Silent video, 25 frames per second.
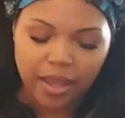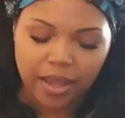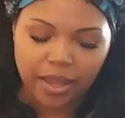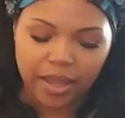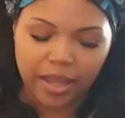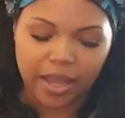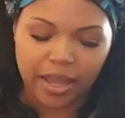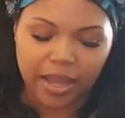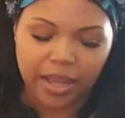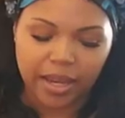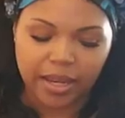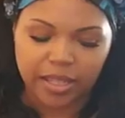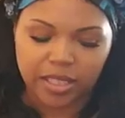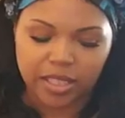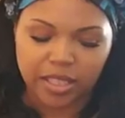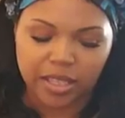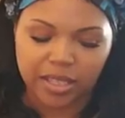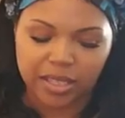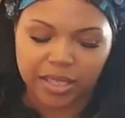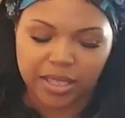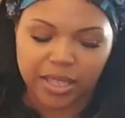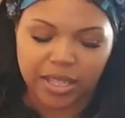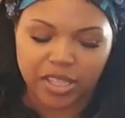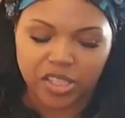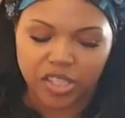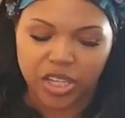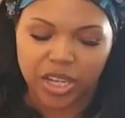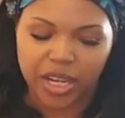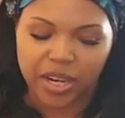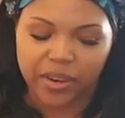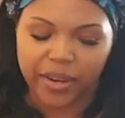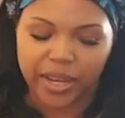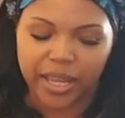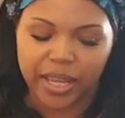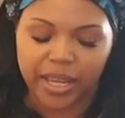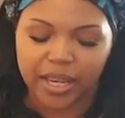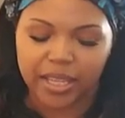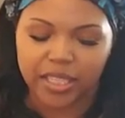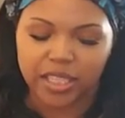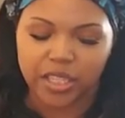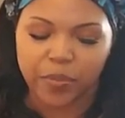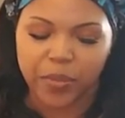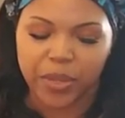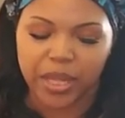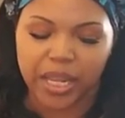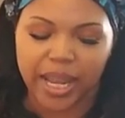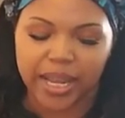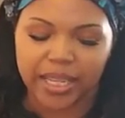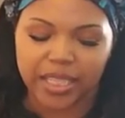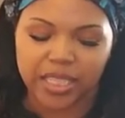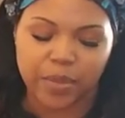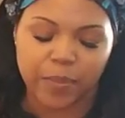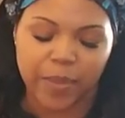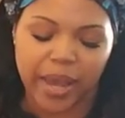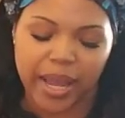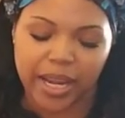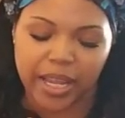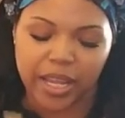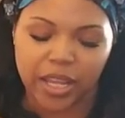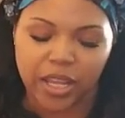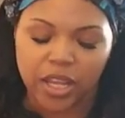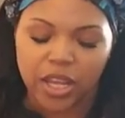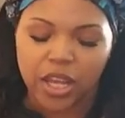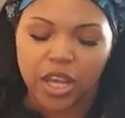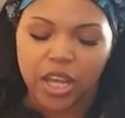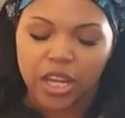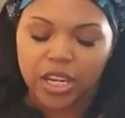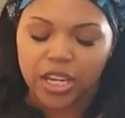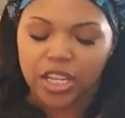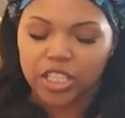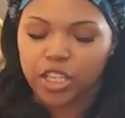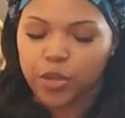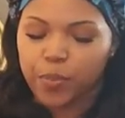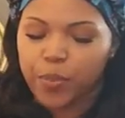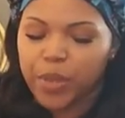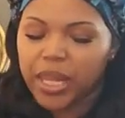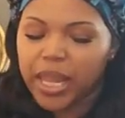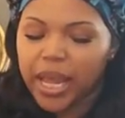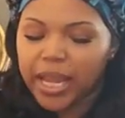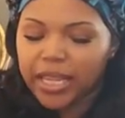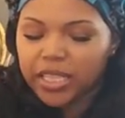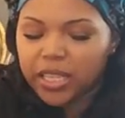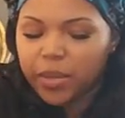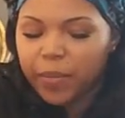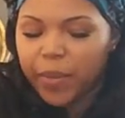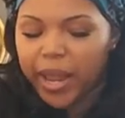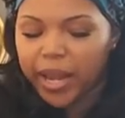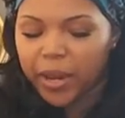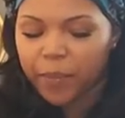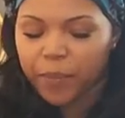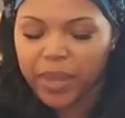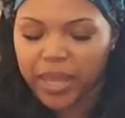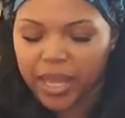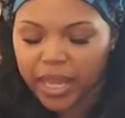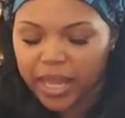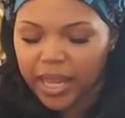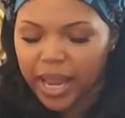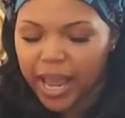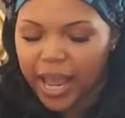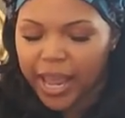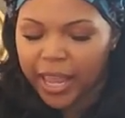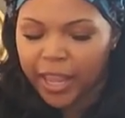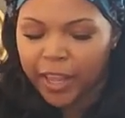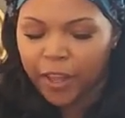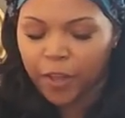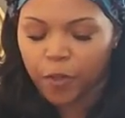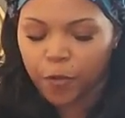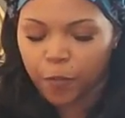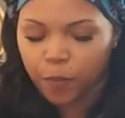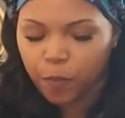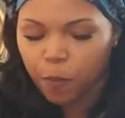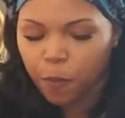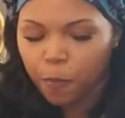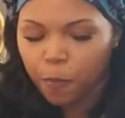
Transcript: Yeah, this is the chariot. This would be like somebody. This would be like somebody being like.